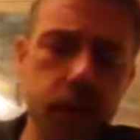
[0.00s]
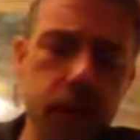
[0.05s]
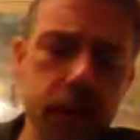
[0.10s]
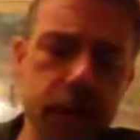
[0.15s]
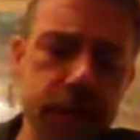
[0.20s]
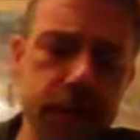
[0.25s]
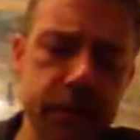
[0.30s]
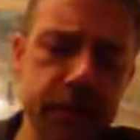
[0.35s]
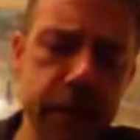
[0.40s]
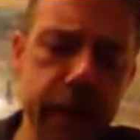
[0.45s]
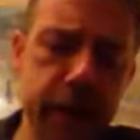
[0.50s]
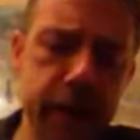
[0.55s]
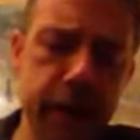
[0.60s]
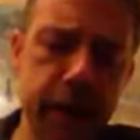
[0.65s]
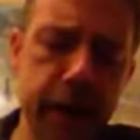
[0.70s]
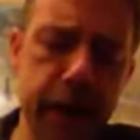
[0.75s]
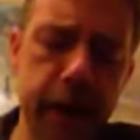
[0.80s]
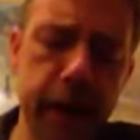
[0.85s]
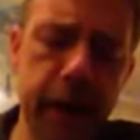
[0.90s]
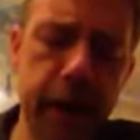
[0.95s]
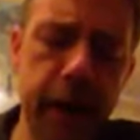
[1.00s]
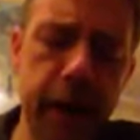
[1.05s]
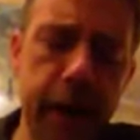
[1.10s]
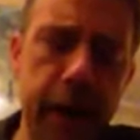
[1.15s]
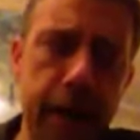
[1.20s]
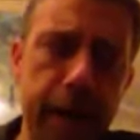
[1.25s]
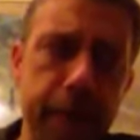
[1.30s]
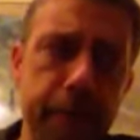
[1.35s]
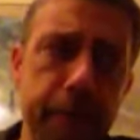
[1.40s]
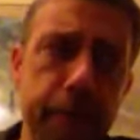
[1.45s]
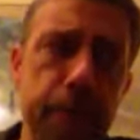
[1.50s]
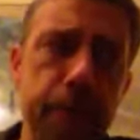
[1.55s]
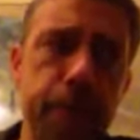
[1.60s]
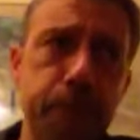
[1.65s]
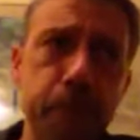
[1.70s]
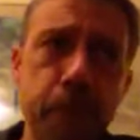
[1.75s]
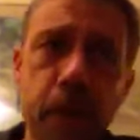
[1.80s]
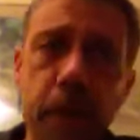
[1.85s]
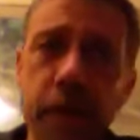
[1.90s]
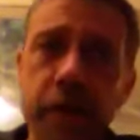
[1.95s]
as I said.
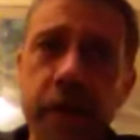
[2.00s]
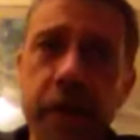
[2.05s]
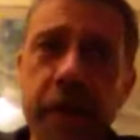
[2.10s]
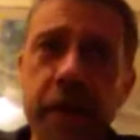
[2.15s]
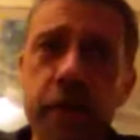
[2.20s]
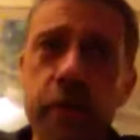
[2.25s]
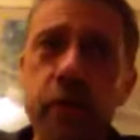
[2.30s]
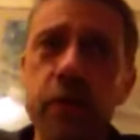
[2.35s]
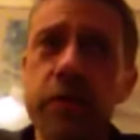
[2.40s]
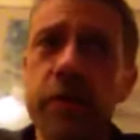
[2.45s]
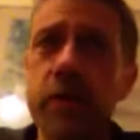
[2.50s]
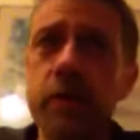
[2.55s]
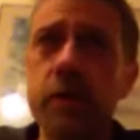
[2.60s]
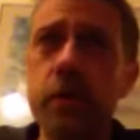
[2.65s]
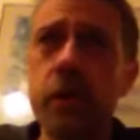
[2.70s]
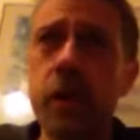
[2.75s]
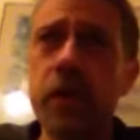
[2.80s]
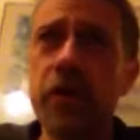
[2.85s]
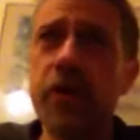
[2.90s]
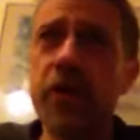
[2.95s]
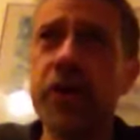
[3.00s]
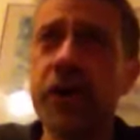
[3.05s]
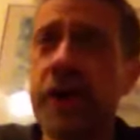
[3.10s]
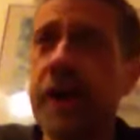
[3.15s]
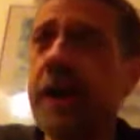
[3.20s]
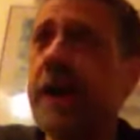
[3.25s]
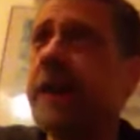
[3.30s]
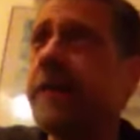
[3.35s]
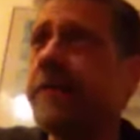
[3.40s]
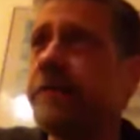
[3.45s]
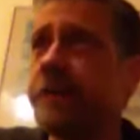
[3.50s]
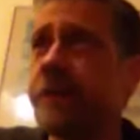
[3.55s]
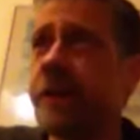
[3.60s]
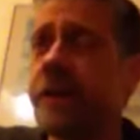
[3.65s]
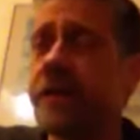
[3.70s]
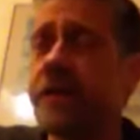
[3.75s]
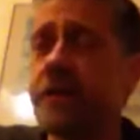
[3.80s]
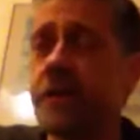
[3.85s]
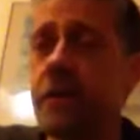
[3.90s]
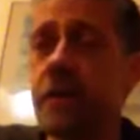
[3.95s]
But in order to achieve
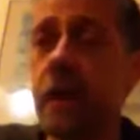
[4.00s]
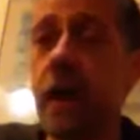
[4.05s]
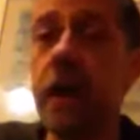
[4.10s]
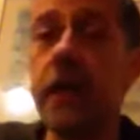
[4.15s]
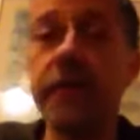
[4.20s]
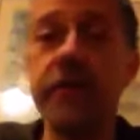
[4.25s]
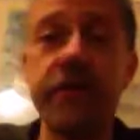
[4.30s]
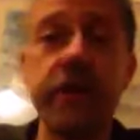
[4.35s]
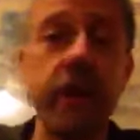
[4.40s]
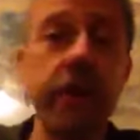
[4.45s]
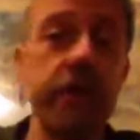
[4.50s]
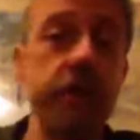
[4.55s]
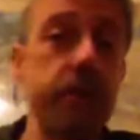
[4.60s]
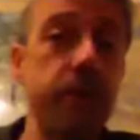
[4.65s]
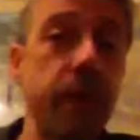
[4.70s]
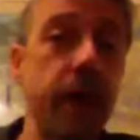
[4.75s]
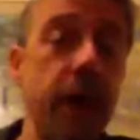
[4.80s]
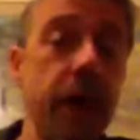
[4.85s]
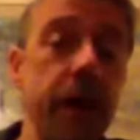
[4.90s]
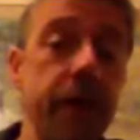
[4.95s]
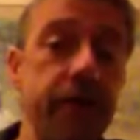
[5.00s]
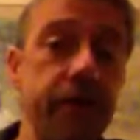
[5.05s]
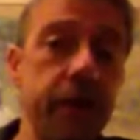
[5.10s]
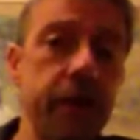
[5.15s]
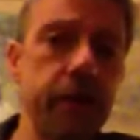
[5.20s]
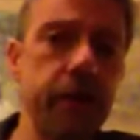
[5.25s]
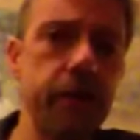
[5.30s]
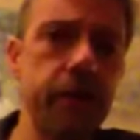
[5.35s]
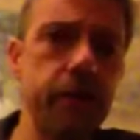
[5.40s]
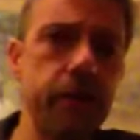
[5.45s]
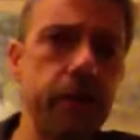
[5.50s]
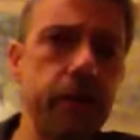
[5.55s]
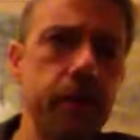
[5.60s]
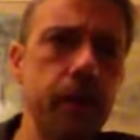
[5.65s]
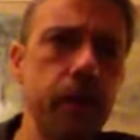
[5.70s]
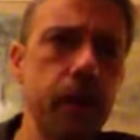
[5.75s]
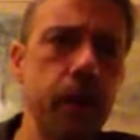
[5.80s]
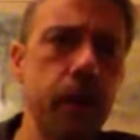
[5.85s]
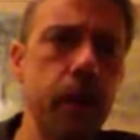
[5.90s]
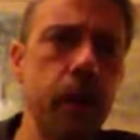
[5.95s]
this life-saving behaviour,
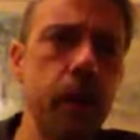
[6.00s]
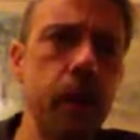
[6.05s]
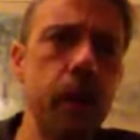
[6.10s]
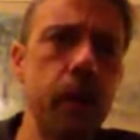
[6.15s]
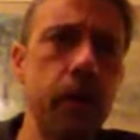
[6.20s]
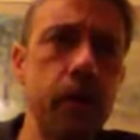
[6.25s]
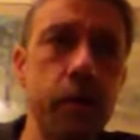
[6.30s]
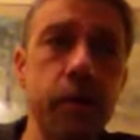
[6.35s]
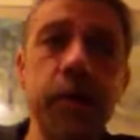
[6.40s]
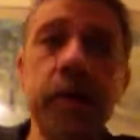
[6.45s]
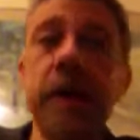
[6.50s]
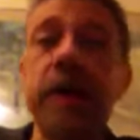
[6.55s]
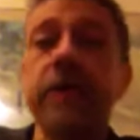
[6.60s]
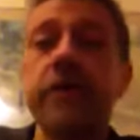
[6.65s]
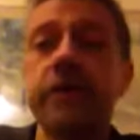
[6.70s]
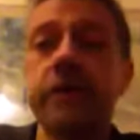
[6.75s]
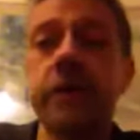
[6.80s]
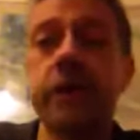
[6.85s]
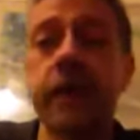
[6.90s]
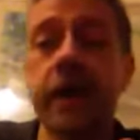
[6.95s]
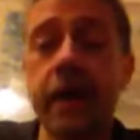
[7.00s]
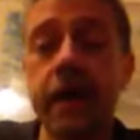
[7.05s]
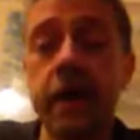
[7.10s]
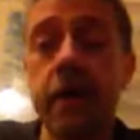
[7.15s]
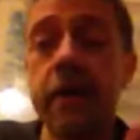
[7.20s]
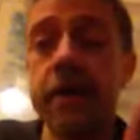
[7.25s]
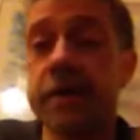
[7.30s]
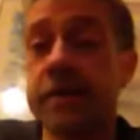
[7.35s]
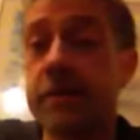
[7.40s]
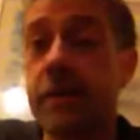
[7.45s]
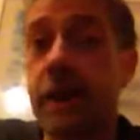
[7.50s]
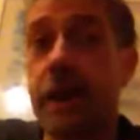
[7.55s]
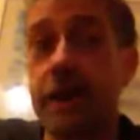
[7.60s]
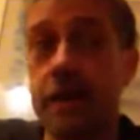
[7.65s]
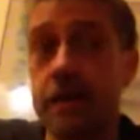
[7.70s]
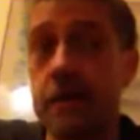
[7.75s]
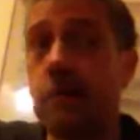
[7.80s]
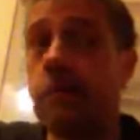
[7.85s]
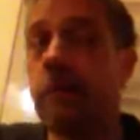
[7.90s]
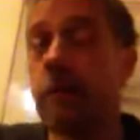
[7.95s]
you need to kill this man
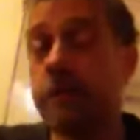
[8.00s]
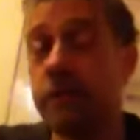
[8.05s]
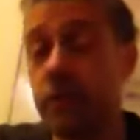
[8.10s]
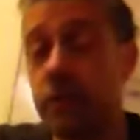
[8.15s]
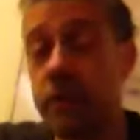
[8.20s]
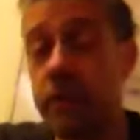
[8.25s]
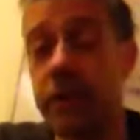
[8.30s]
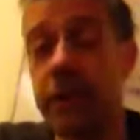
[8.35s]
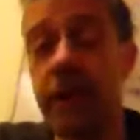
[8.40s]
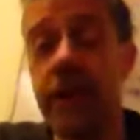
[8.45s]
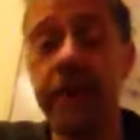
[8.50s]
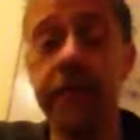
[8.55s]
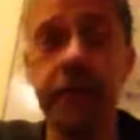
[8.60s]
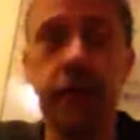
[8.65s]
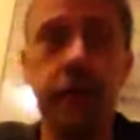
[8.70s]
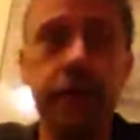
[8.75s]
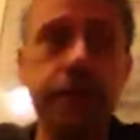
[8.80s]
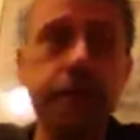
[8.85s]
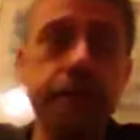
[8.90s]
by pulling the lever.